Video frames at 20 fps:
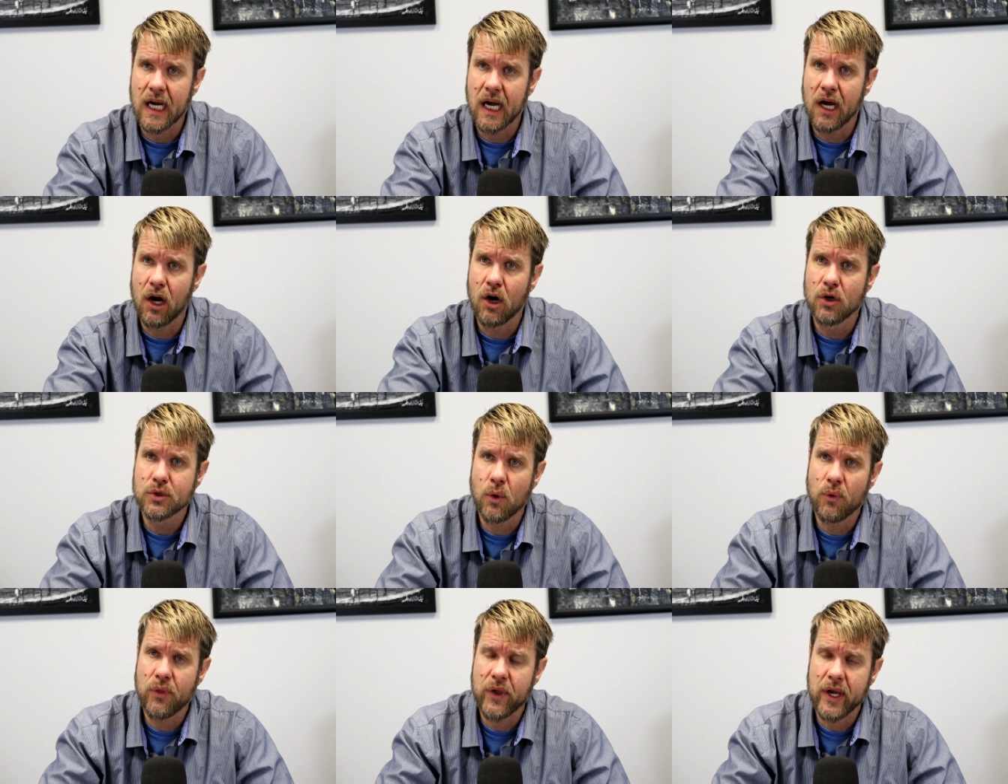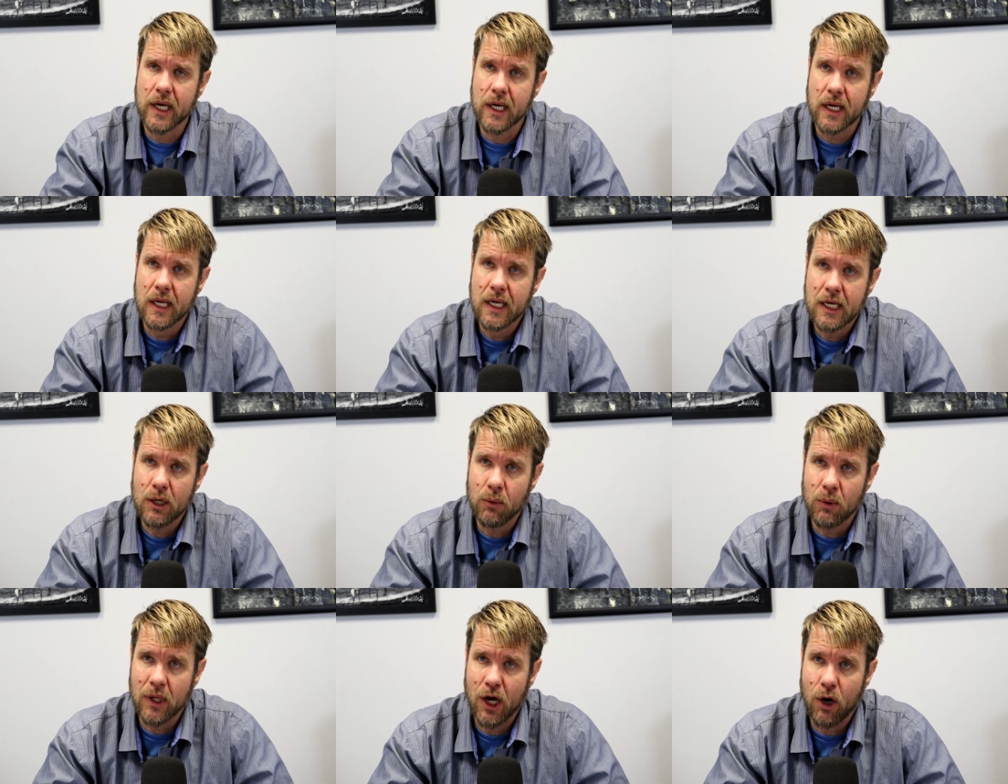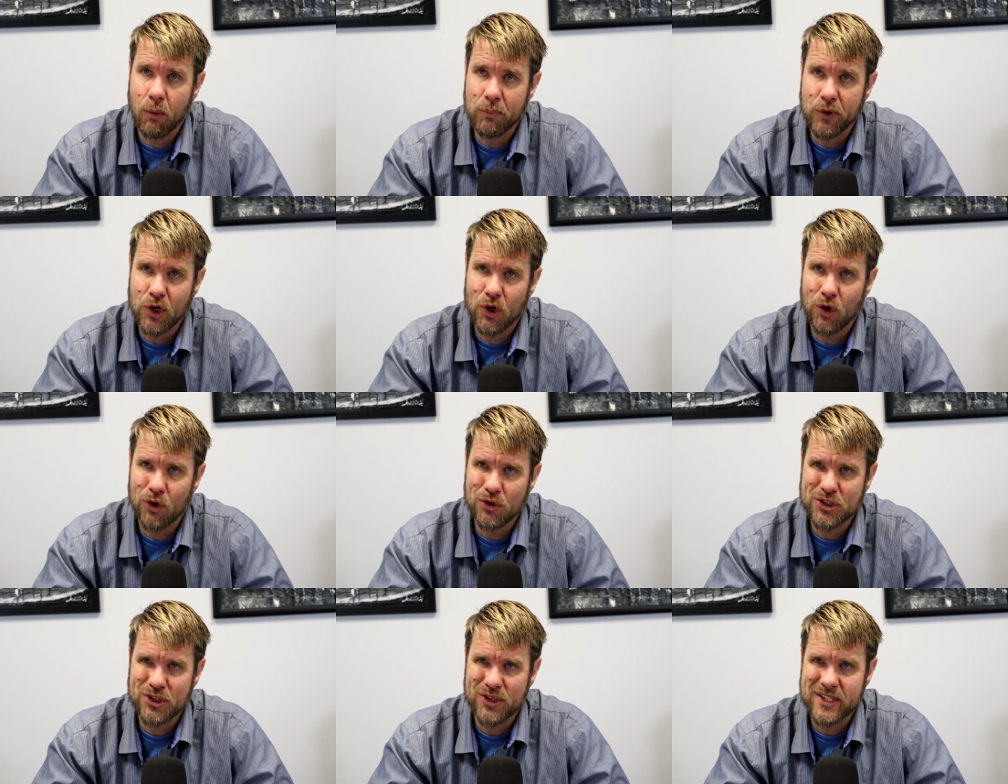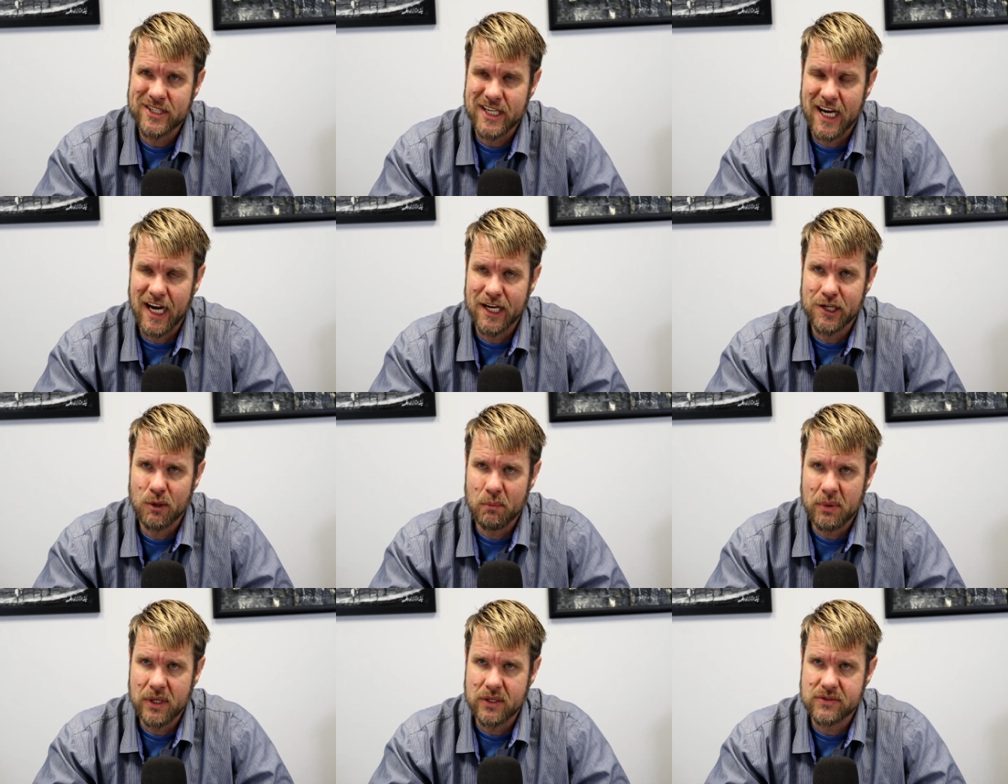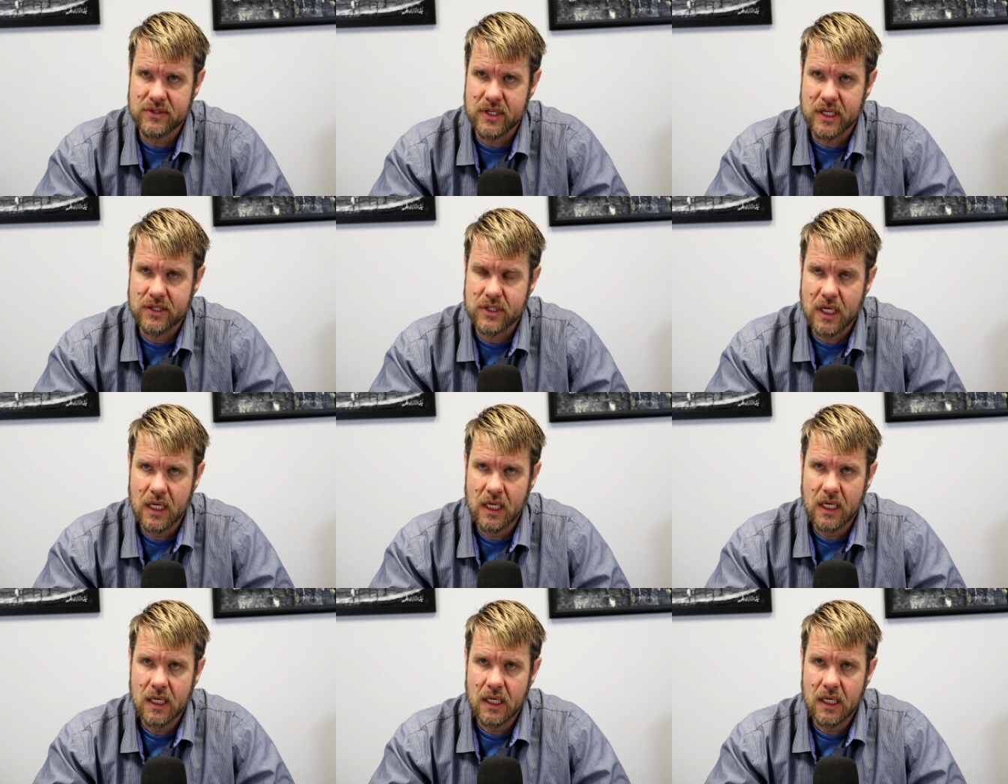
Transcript: I also think it will help the culture inside your business